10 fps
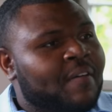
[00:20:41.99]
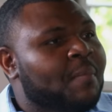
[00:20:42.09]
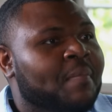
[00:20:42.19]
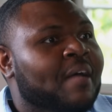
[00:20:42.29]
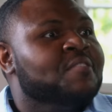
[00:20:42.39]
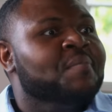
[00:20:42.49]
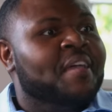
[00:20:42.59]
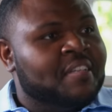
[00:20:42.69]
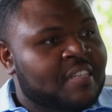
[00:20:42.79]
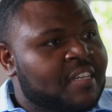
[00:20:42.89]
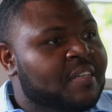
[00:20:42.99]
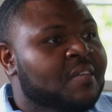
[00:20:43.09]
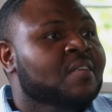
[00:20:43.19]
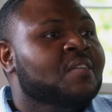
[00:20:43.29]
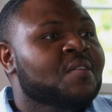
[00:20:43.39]
if I'm about to make a
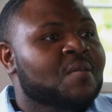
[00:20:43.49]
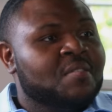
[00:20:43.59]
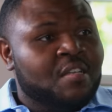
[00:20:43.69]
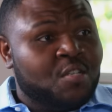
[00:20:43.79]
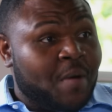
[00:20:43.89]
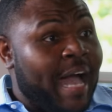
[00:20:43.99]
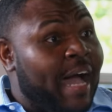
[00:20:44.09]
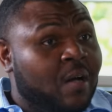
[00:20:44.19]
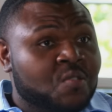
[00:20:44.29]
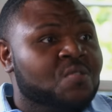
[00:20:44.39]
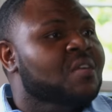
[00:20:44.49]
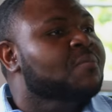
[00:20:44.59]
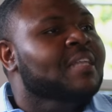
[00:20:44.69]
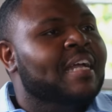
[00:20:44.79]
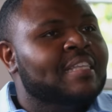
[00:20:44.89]
deal, you know, say mm-hmm. do a house or
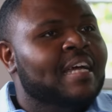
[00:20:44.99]
something like